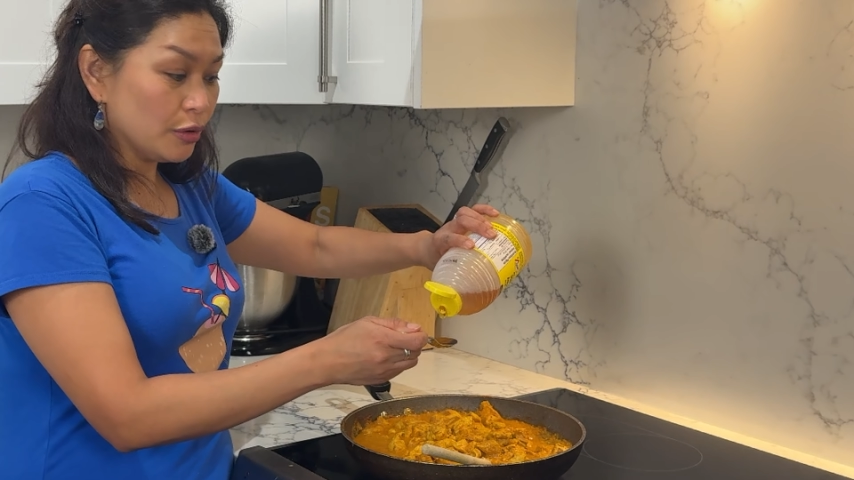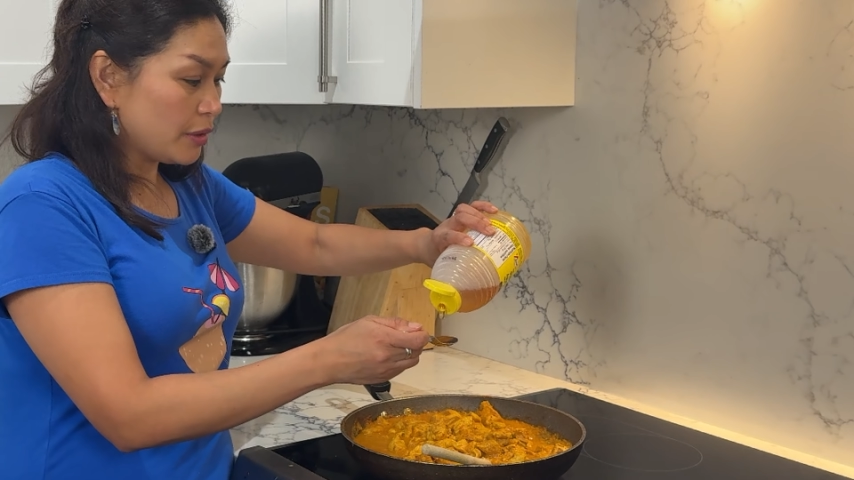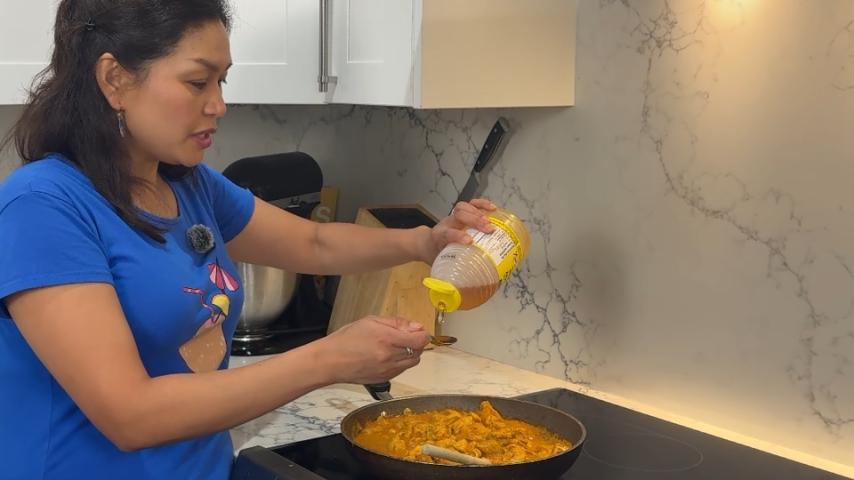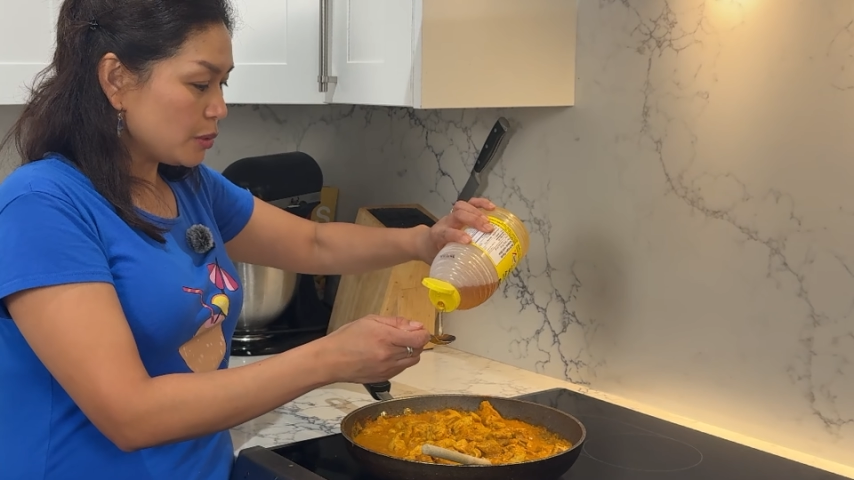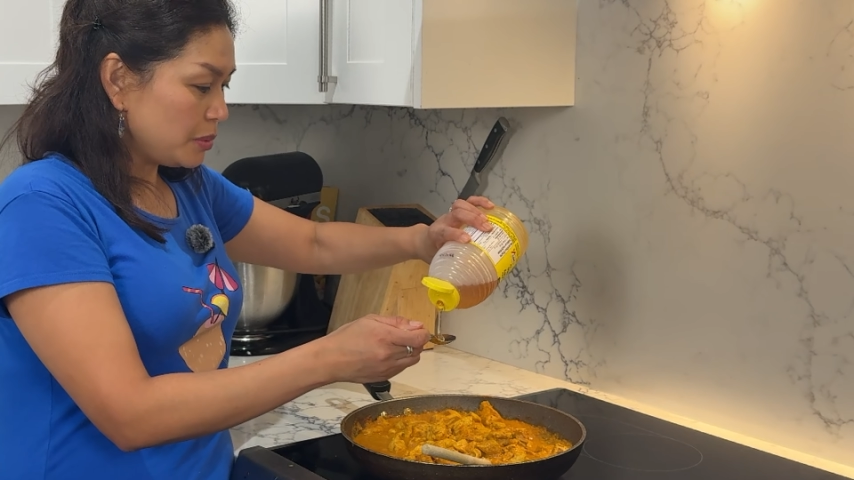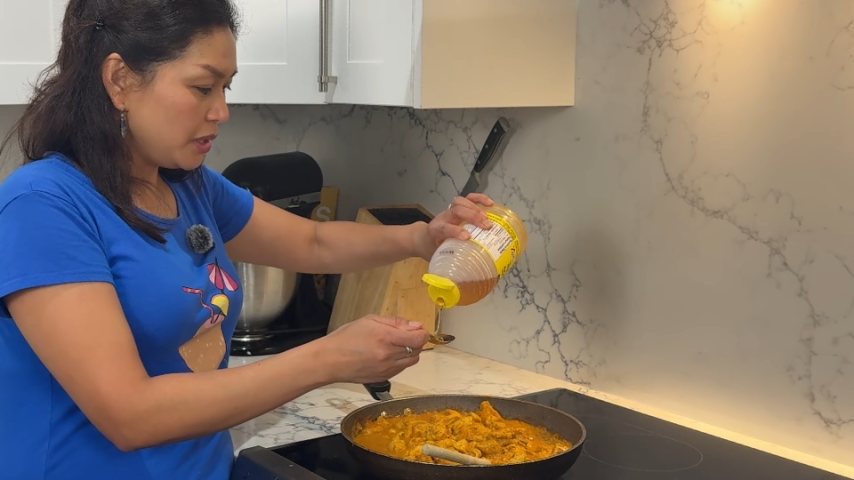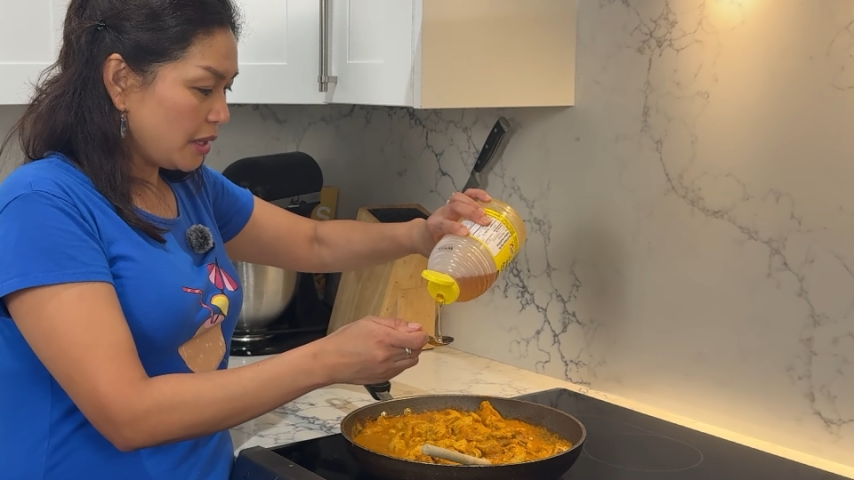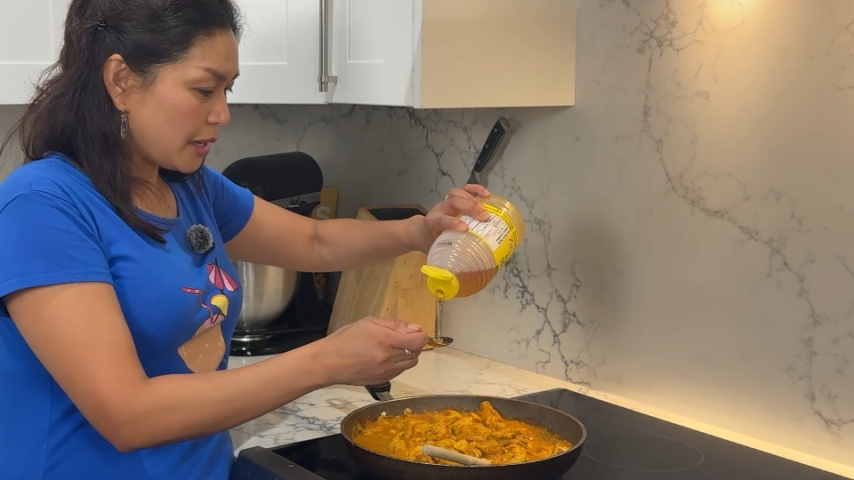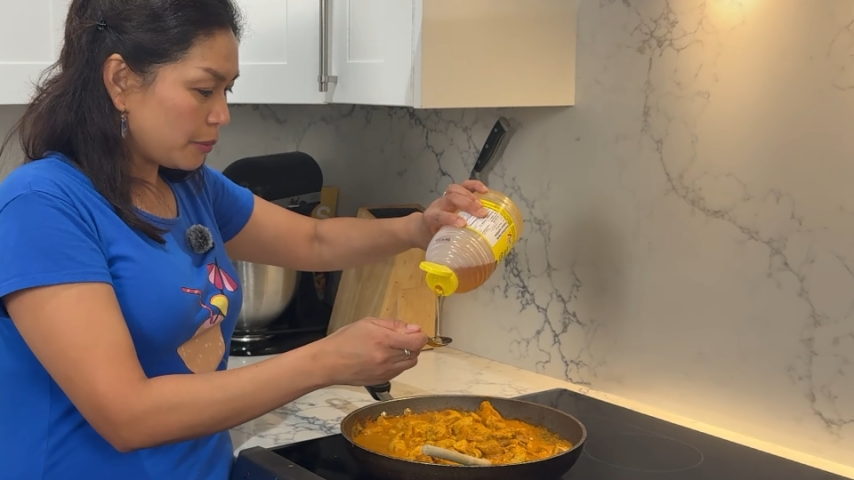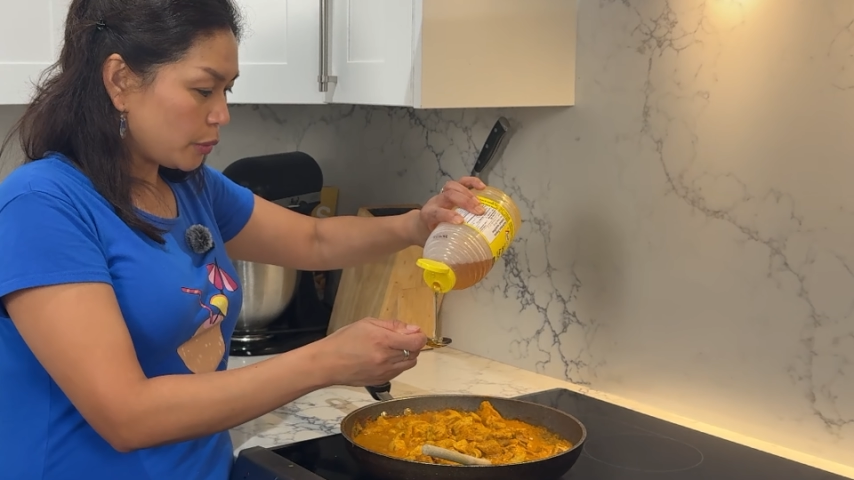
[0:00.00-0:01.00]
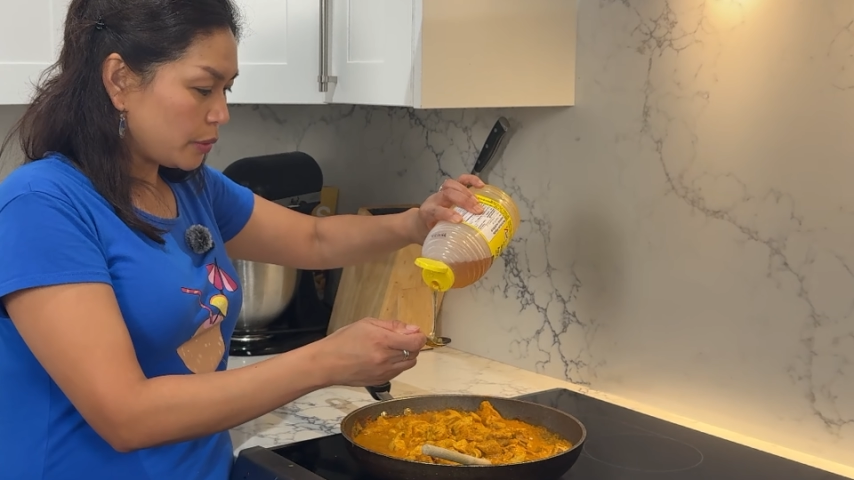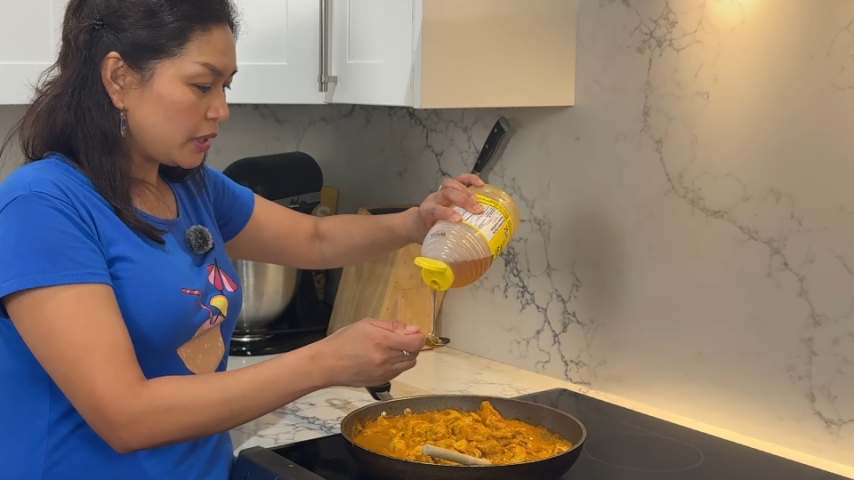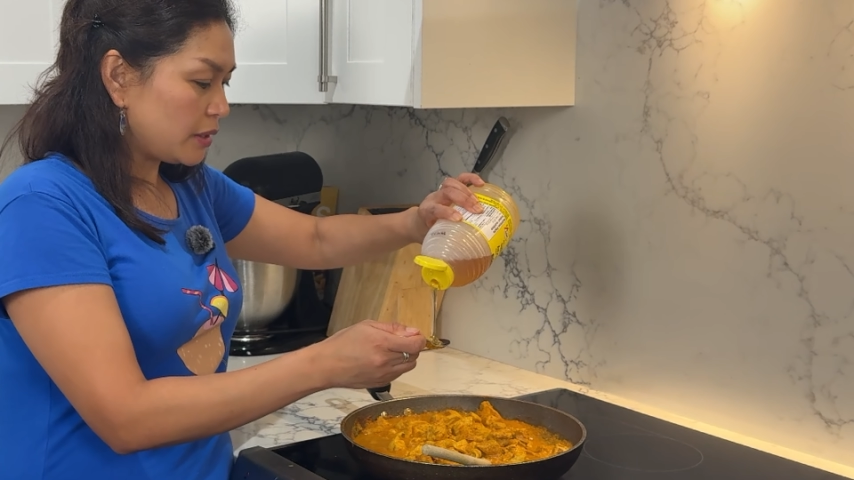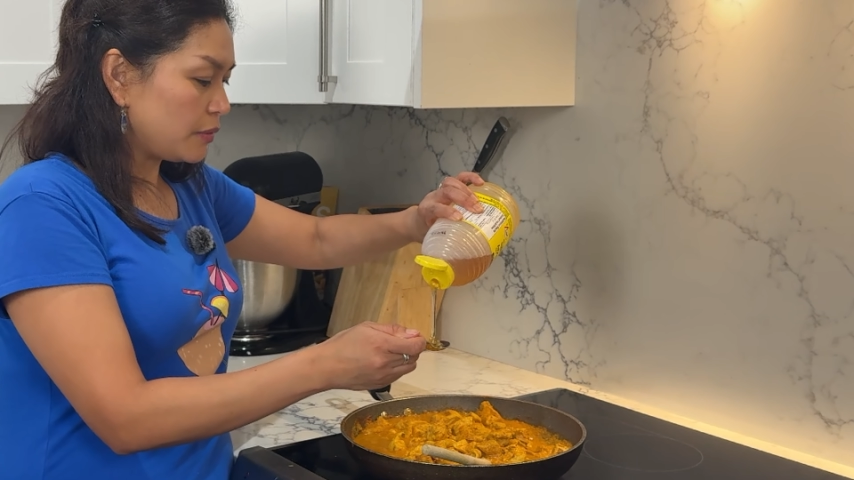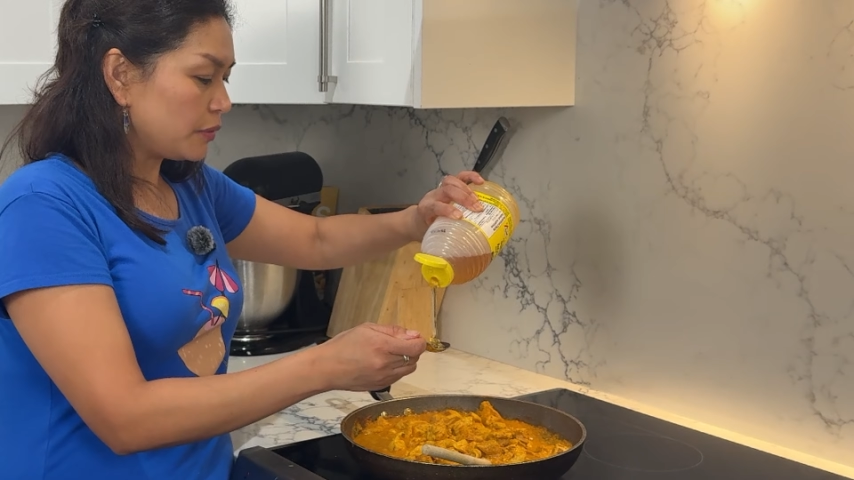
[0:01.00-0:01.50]
recipe, I'm going
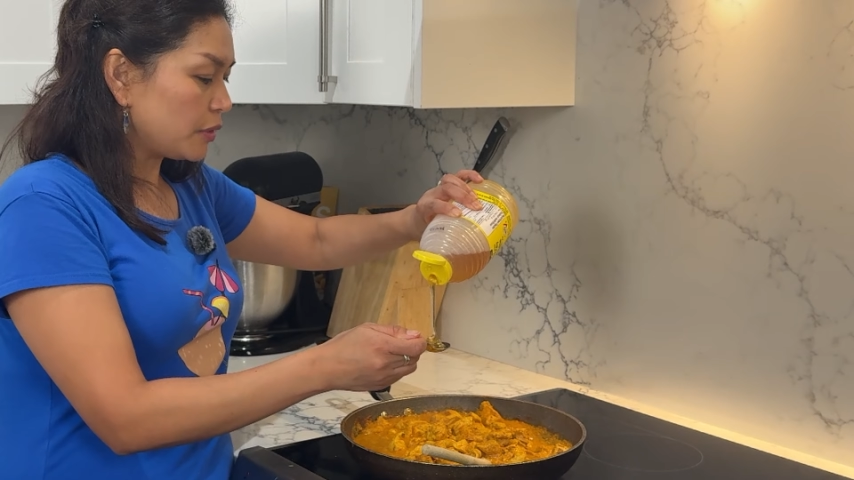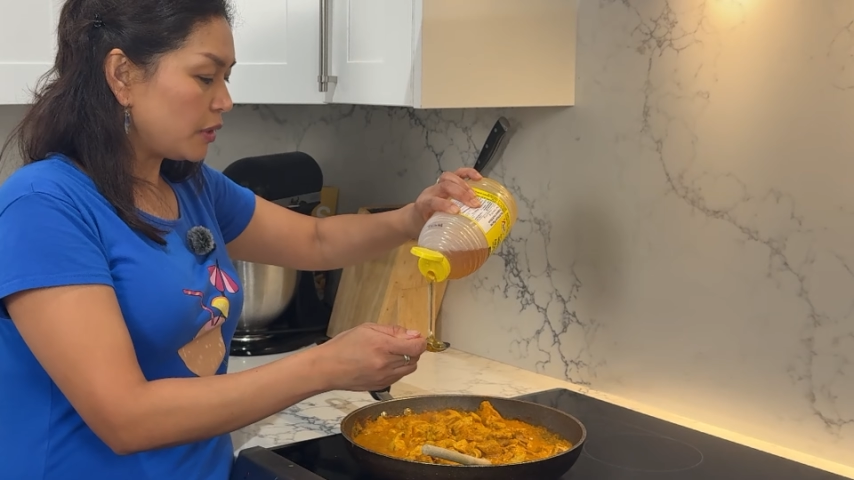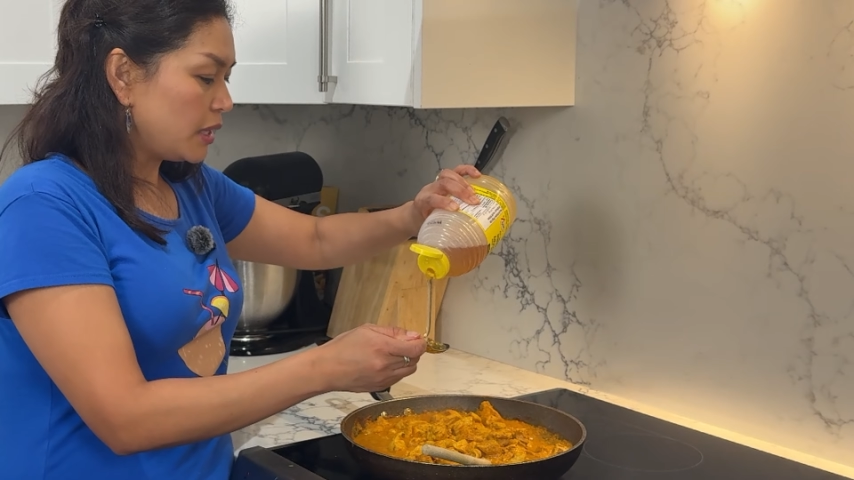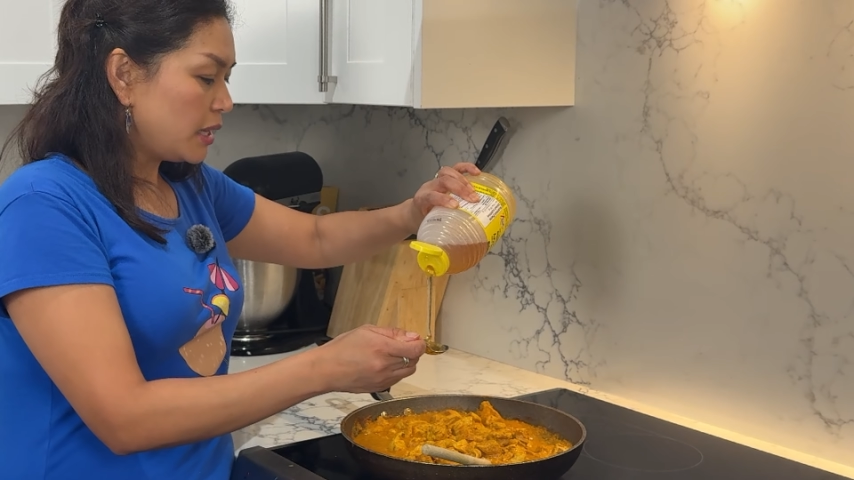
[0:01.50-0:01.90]
in for